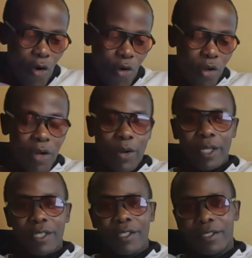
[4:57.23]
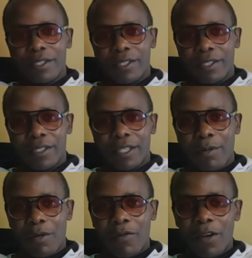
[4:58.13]
On our list,
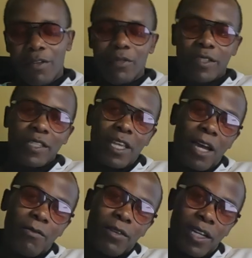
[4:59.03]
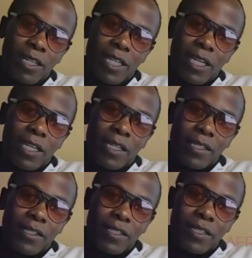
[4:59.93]
number five is the African
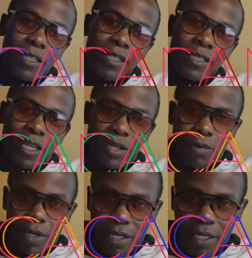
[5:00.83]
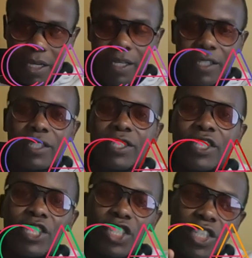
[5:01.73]
Tigress. This lady is hardworking and
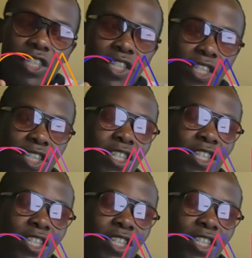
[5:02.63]
she